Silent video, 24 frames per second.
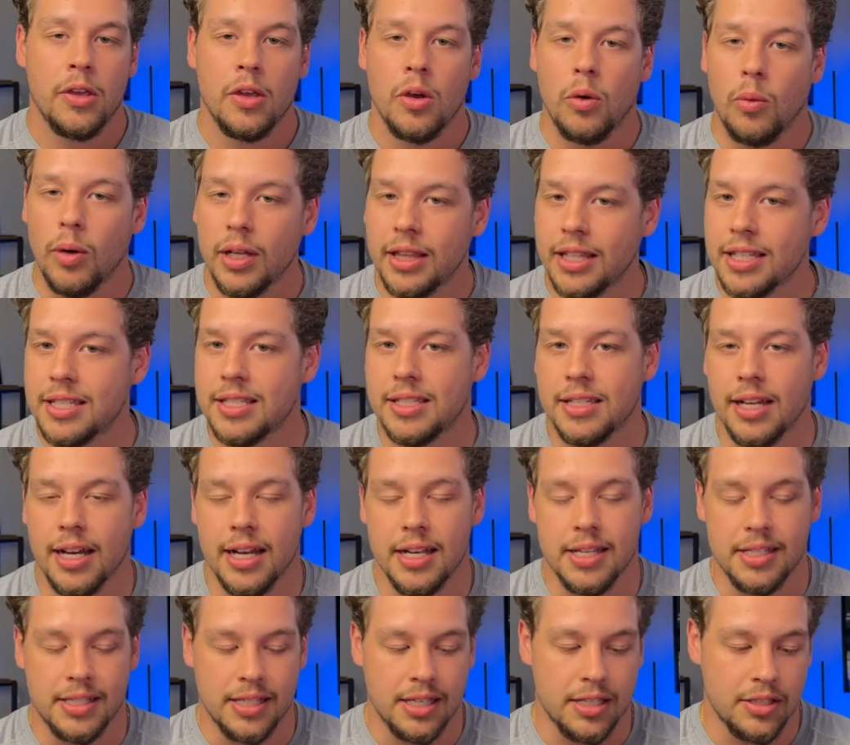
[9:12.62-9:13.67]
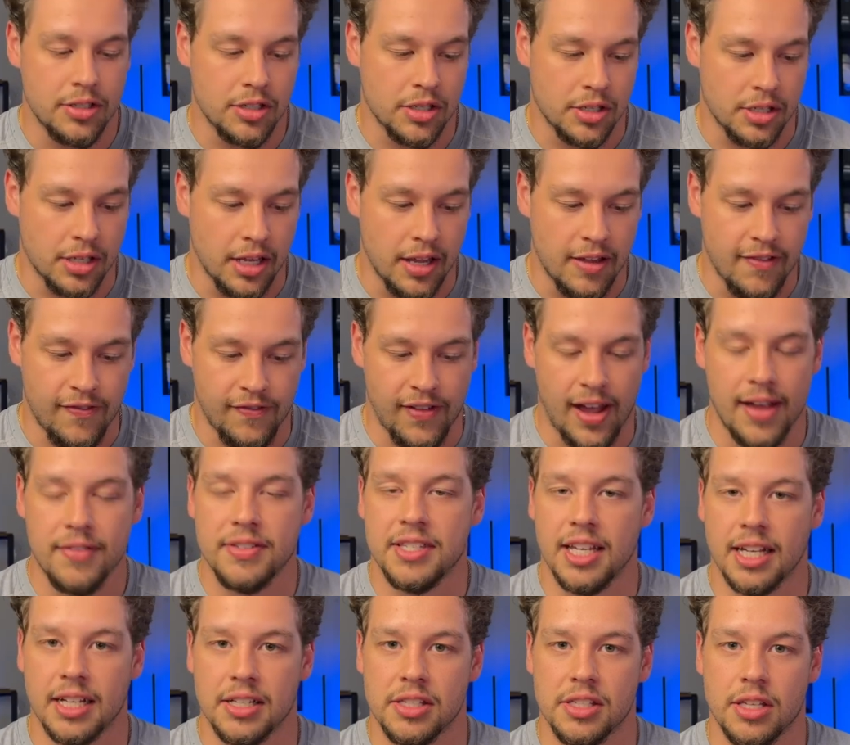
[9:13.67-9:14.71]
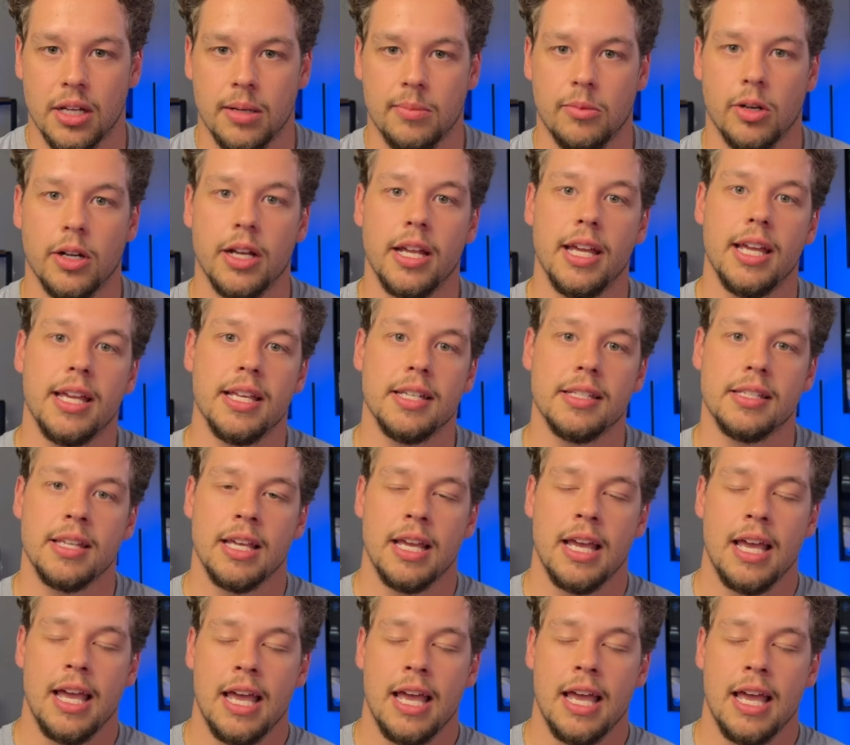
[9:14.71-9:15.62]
What this does in just a 5-second summary is